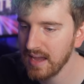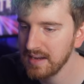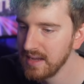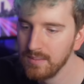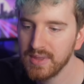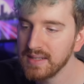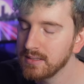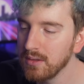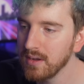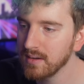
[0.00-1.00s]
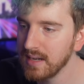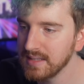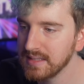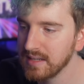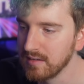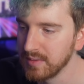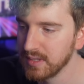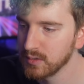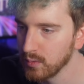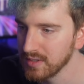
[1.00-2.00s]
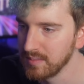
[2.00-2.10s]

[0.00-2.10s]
that. But that's no longer necessary with the source